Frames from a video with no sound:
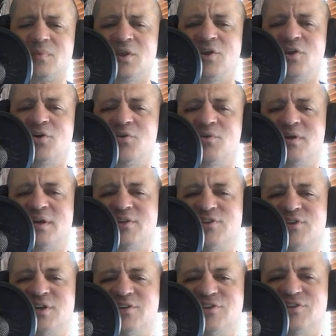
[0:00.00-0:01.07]
you know, it's
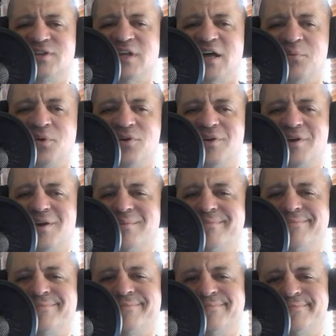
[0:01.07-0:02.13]
just not really,
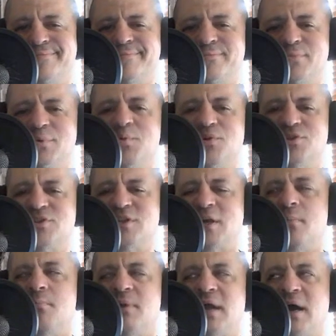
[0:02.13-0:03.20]
we'll
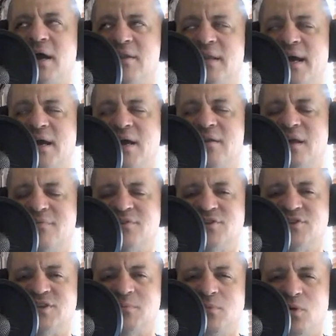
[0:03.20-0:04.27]
see. But I'd love to
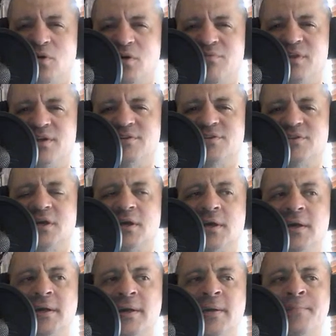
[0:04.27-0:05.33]
see more of this.
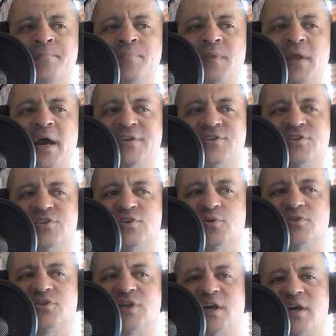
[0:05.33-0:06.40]
I just
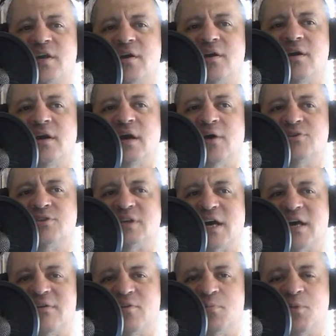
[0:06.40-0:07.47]
don't see,
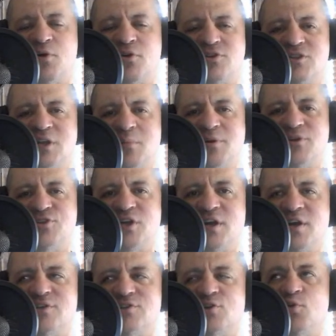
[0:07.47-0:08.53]
outside of the Motor City Machine
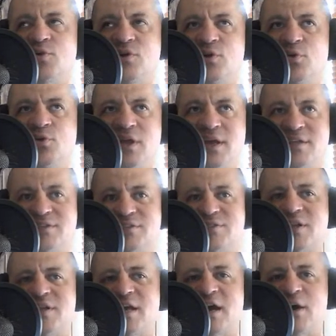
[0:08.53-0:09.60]
Guns, who they can
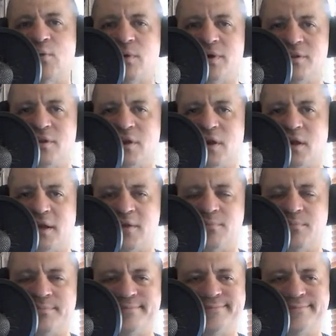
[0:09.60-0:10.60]
sit down with and